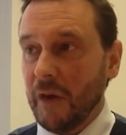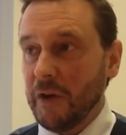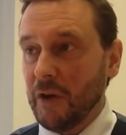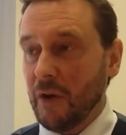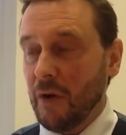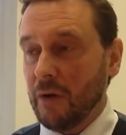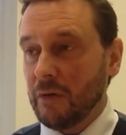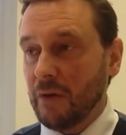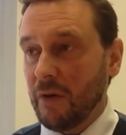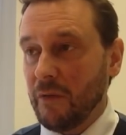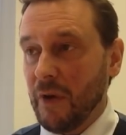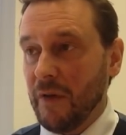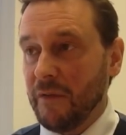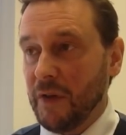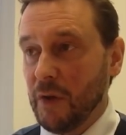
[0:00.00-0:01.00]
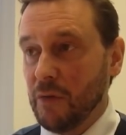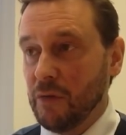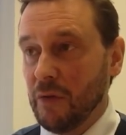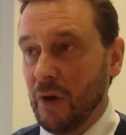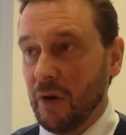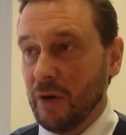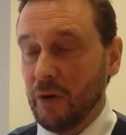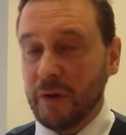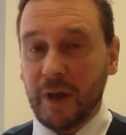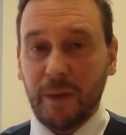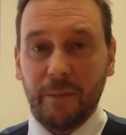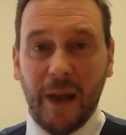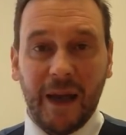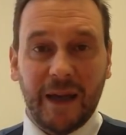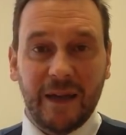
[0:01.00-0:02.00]
you know a review or
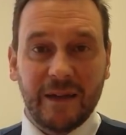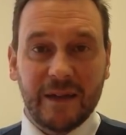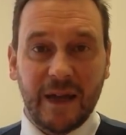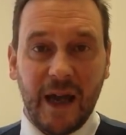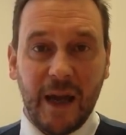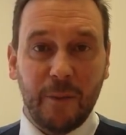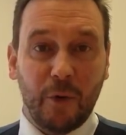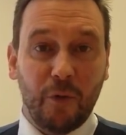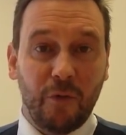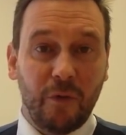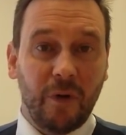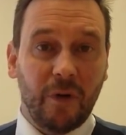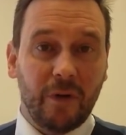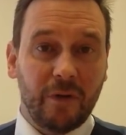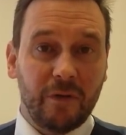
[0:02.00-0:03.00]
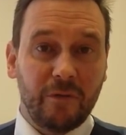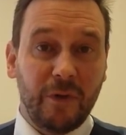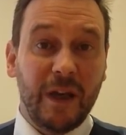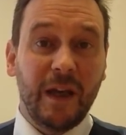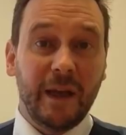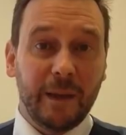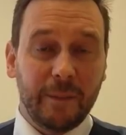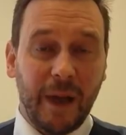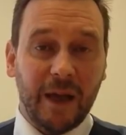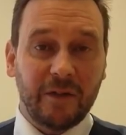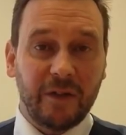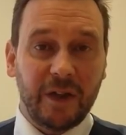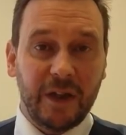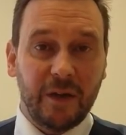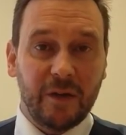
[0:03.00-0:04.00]
looking back in time or, or reeling
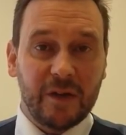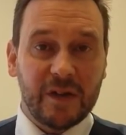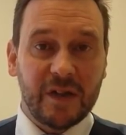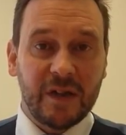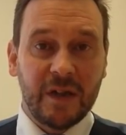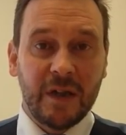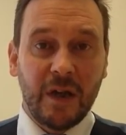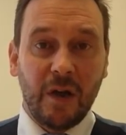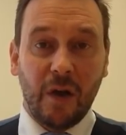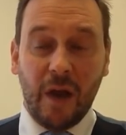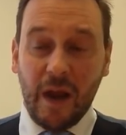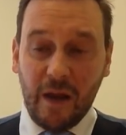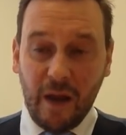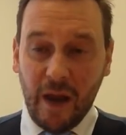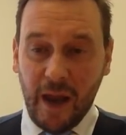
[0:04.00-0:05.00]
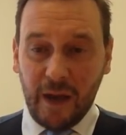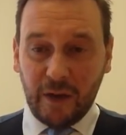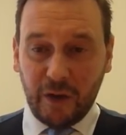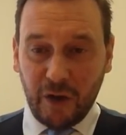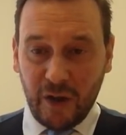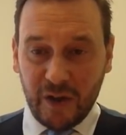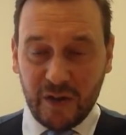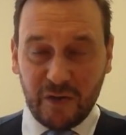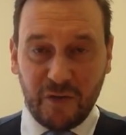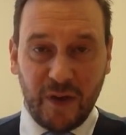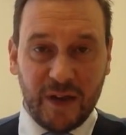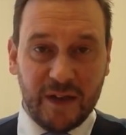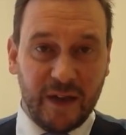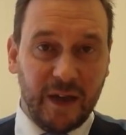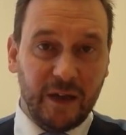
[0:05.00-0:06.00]
back to years and
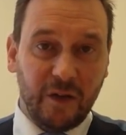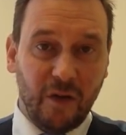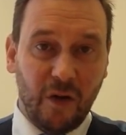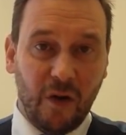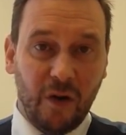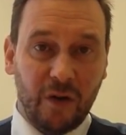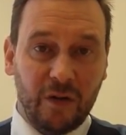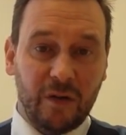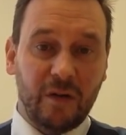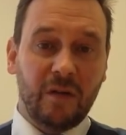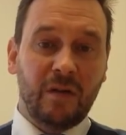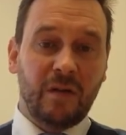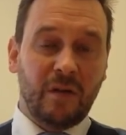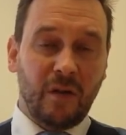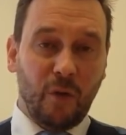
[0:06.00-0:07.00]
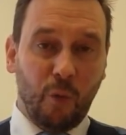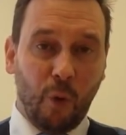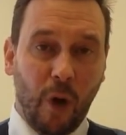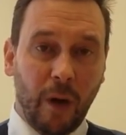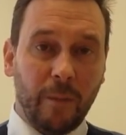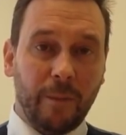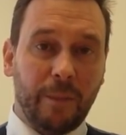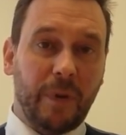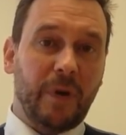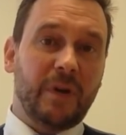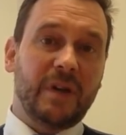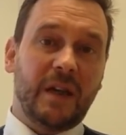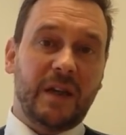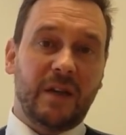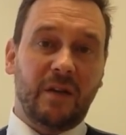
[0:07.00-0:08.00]
concentrating on one
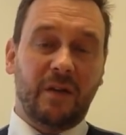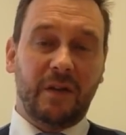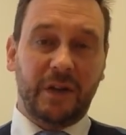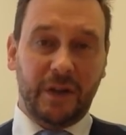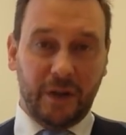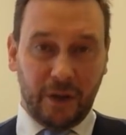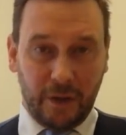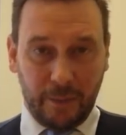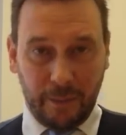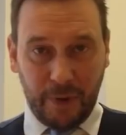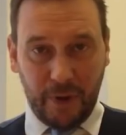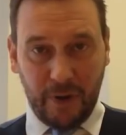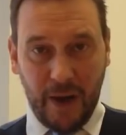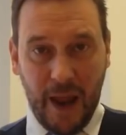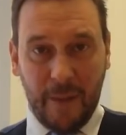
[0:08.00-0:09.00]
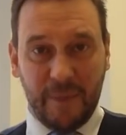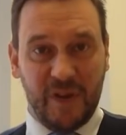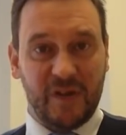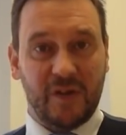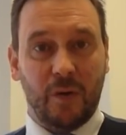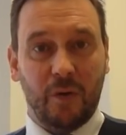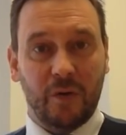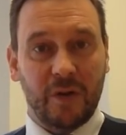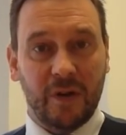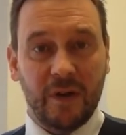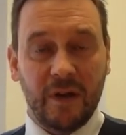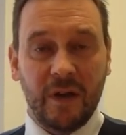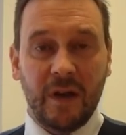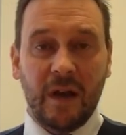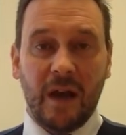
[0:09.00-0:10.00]
particular year per episode
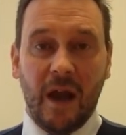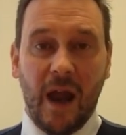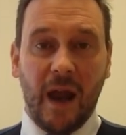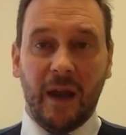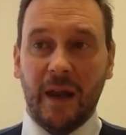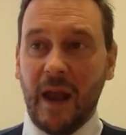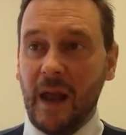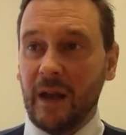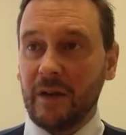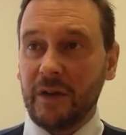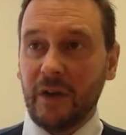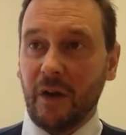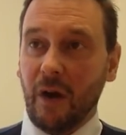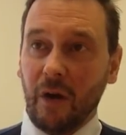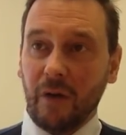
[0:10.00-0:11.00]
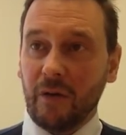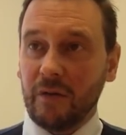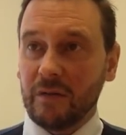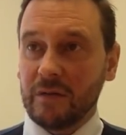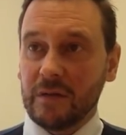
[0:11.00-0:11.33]
and then you know